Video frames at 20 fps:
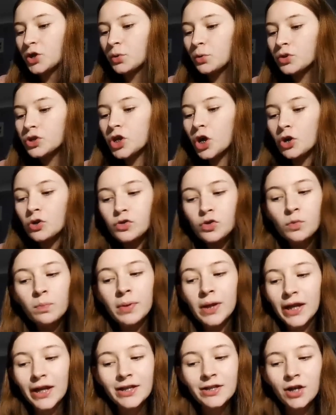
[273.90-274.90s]
Your
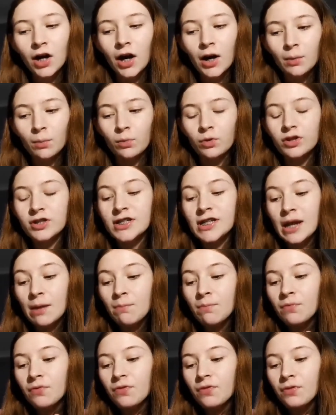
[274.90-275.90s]
total playtime was
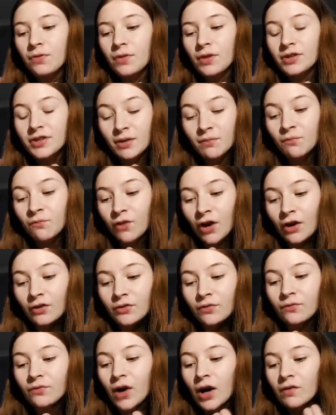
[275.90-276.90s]

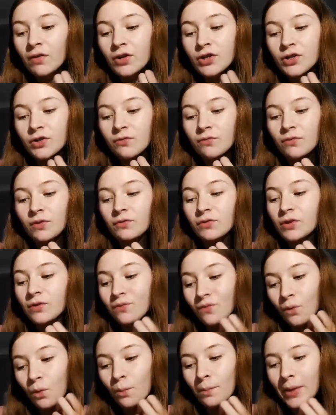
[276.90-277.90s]

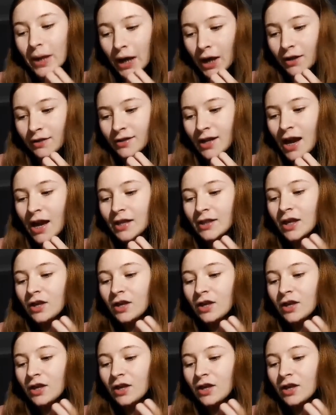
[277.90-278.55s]
7,554 minutes.